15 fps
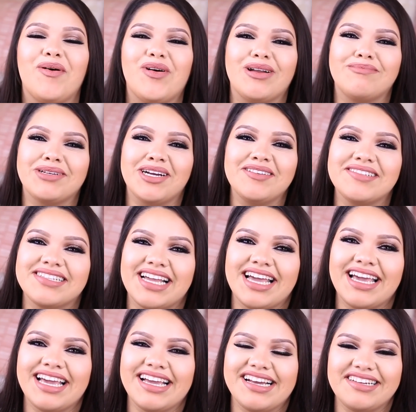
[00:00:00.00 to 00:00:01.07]
but what I'm trying to
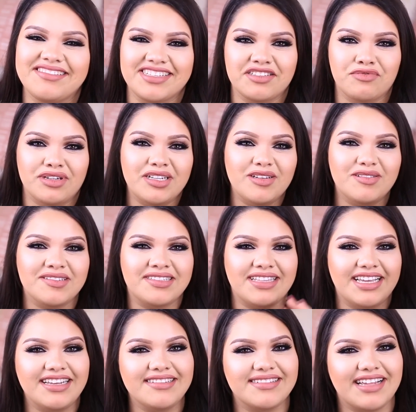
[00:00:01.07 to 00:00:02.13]
say is it's one of those
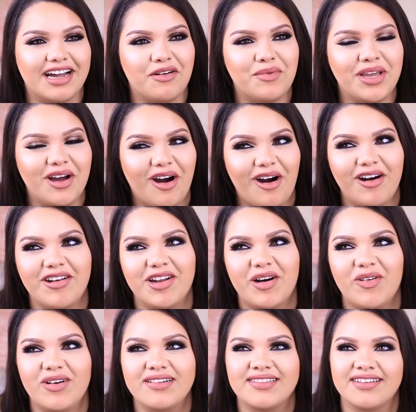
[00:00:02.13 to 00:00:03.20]
things that we all
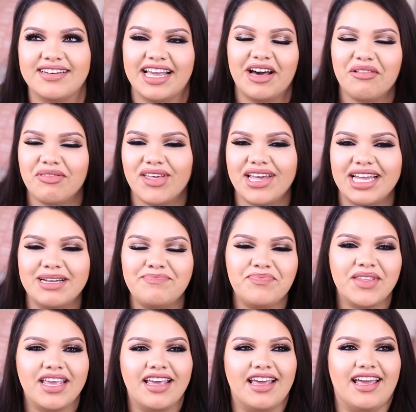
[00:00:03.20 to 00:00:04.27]
know is unhealthy
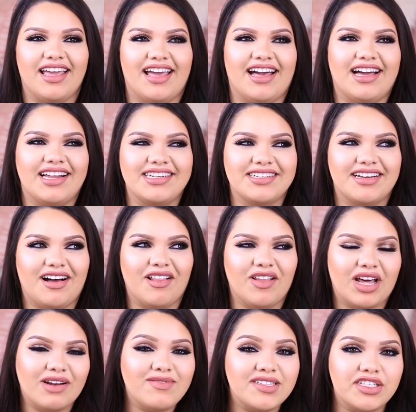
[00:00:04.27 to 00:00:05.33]
and a
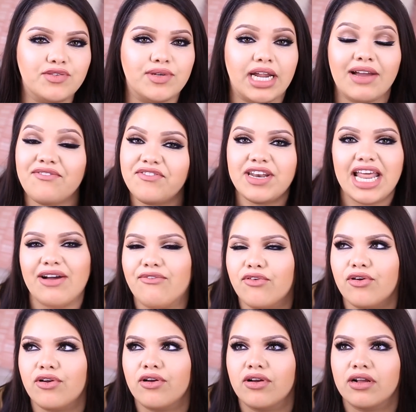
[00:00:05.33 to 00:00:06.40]
lot of us do it. I've
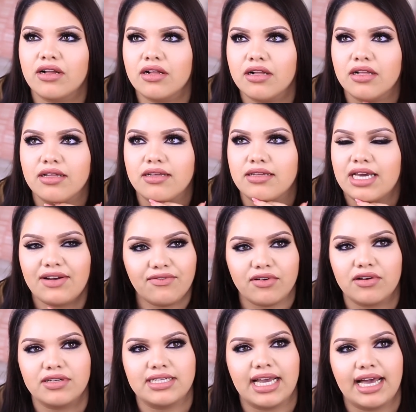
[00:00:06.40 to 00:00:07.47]
never
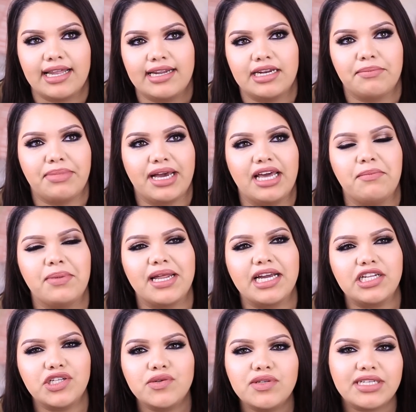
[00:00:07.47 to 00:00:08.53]
ever tan in a bed, but
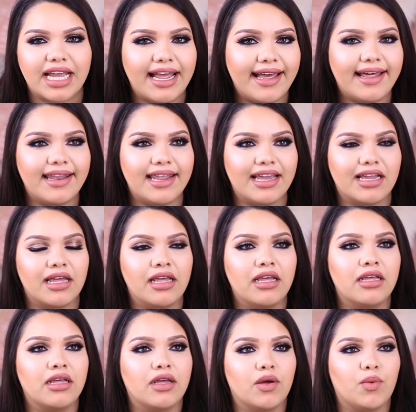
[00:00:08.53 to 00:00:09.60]
I do tan like
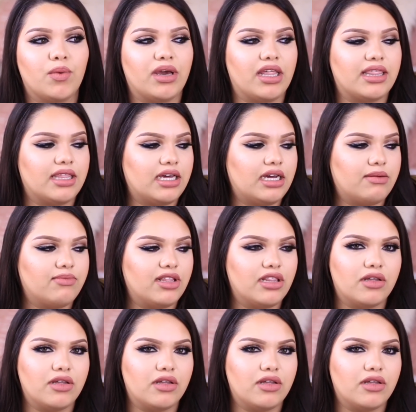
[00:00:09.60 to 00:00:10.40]
with um, the